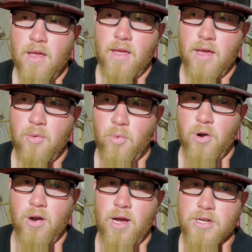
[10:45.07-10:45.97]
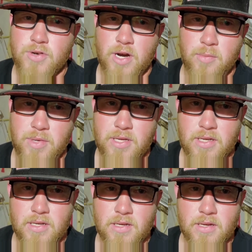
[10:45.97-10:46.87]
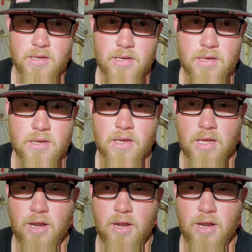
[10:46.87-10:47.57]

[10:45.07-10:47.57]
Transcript: And where I try to be an